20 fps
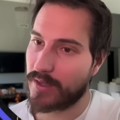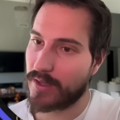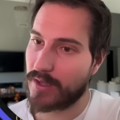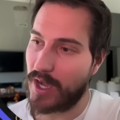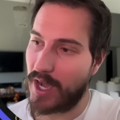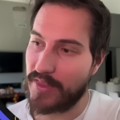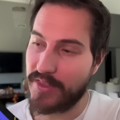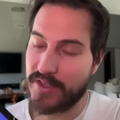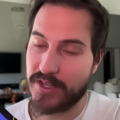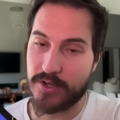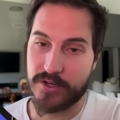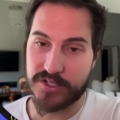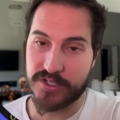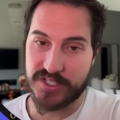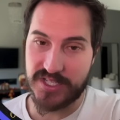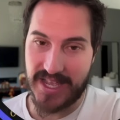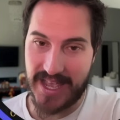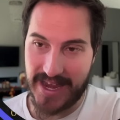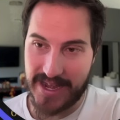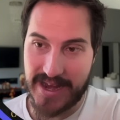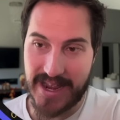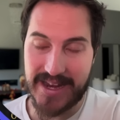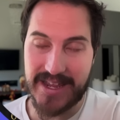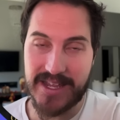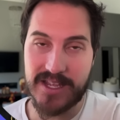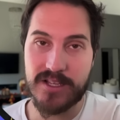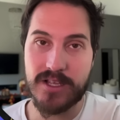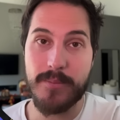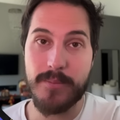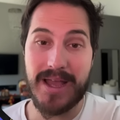I think you're going to see net
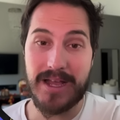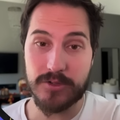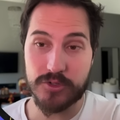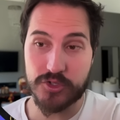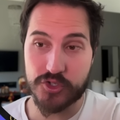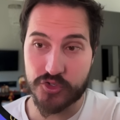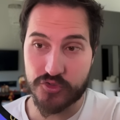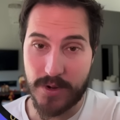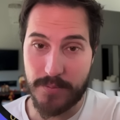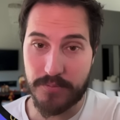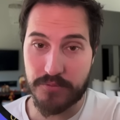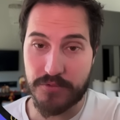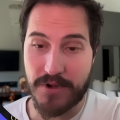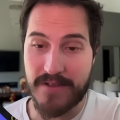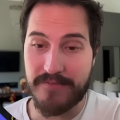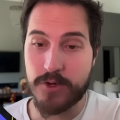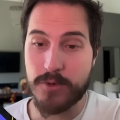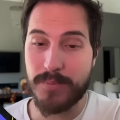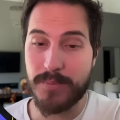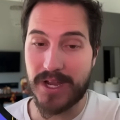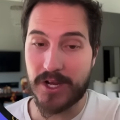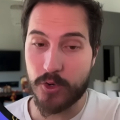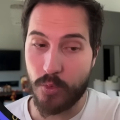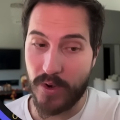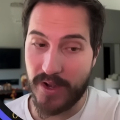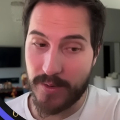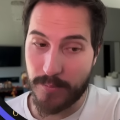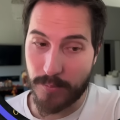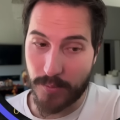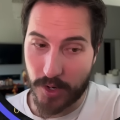income outstrip revenue by
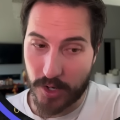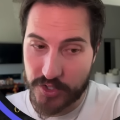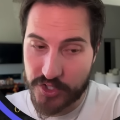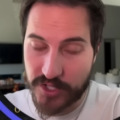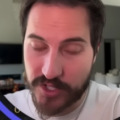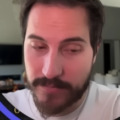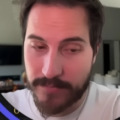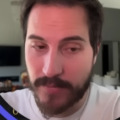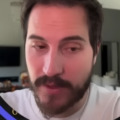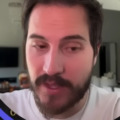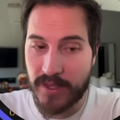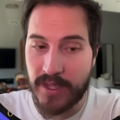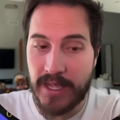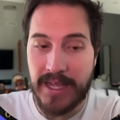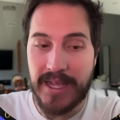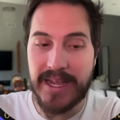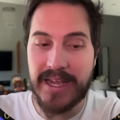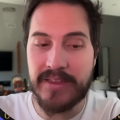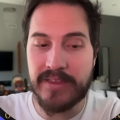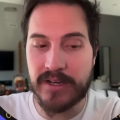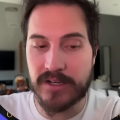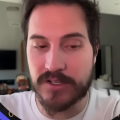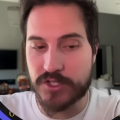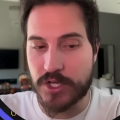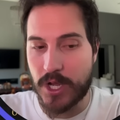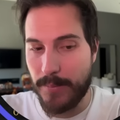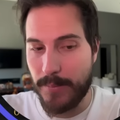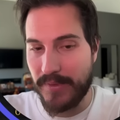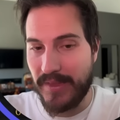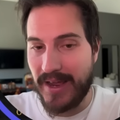quite a margin. And then on
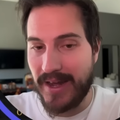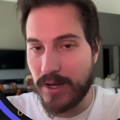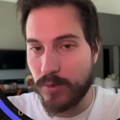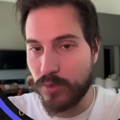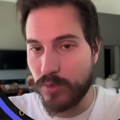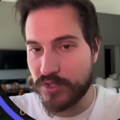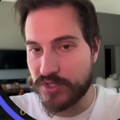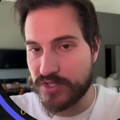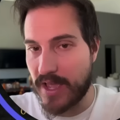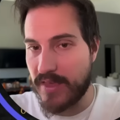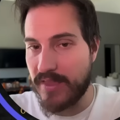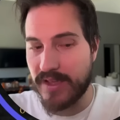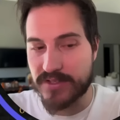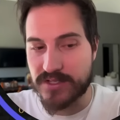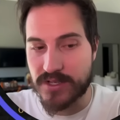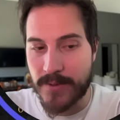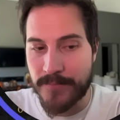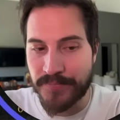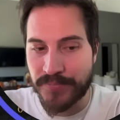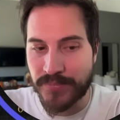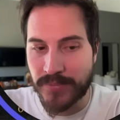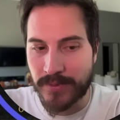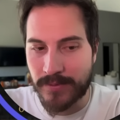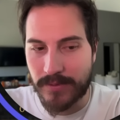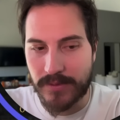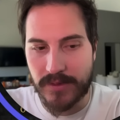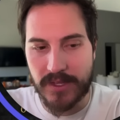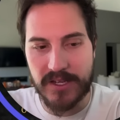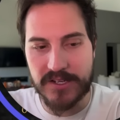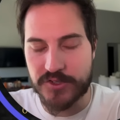top of that, I will say this.
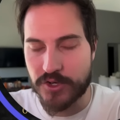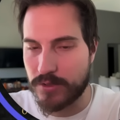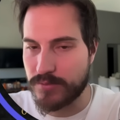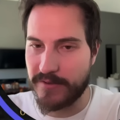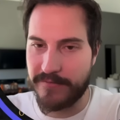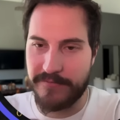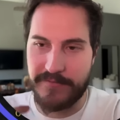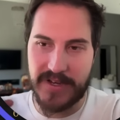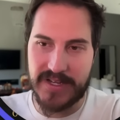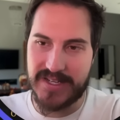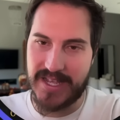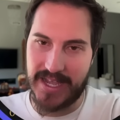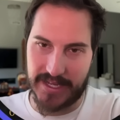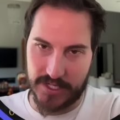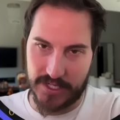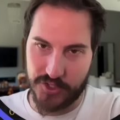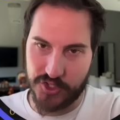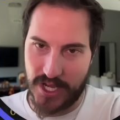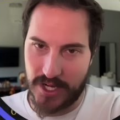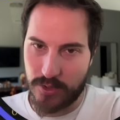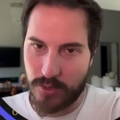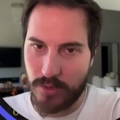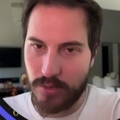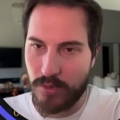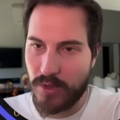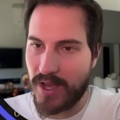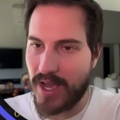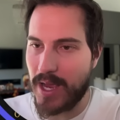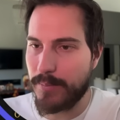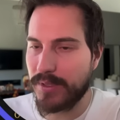In terms of fintech in
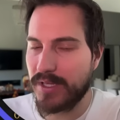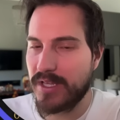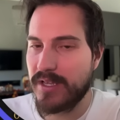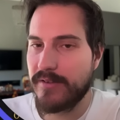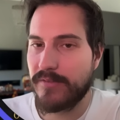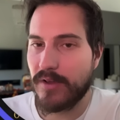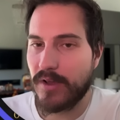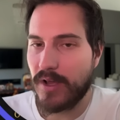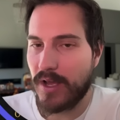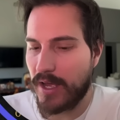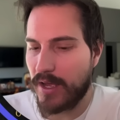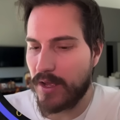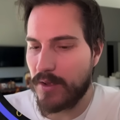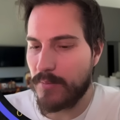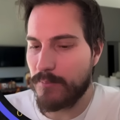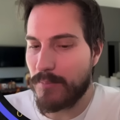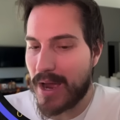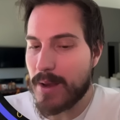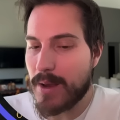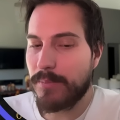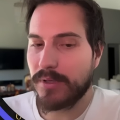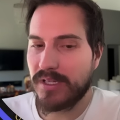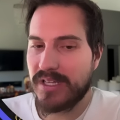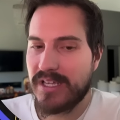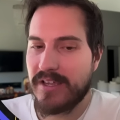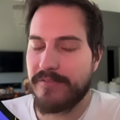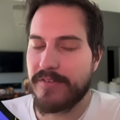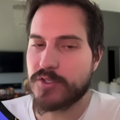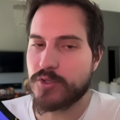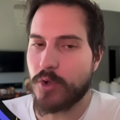general, I believe my
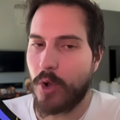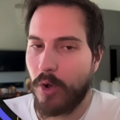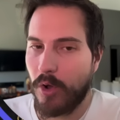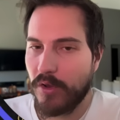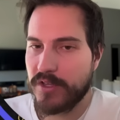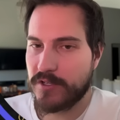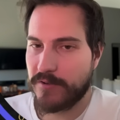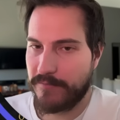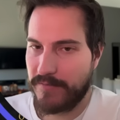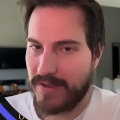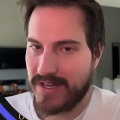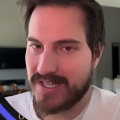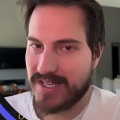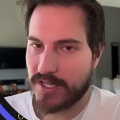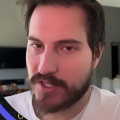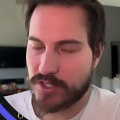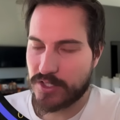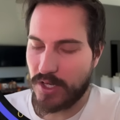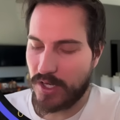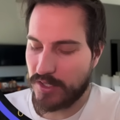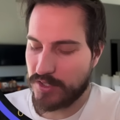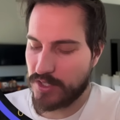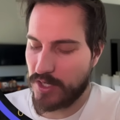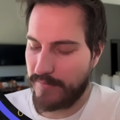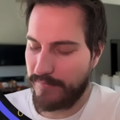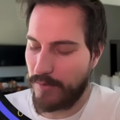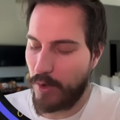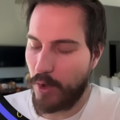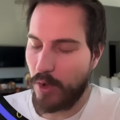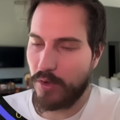belief is all these fintech stocks
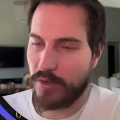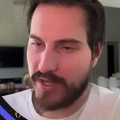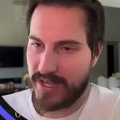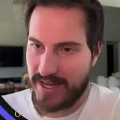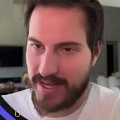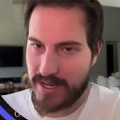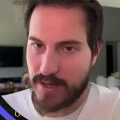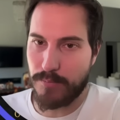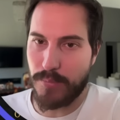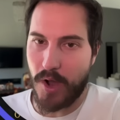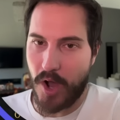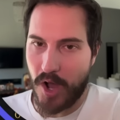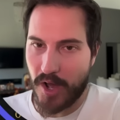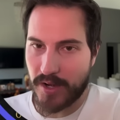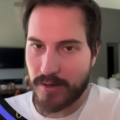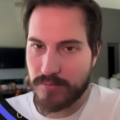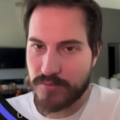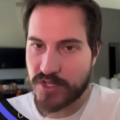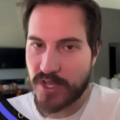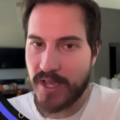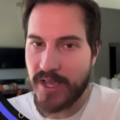have all hitting bottoms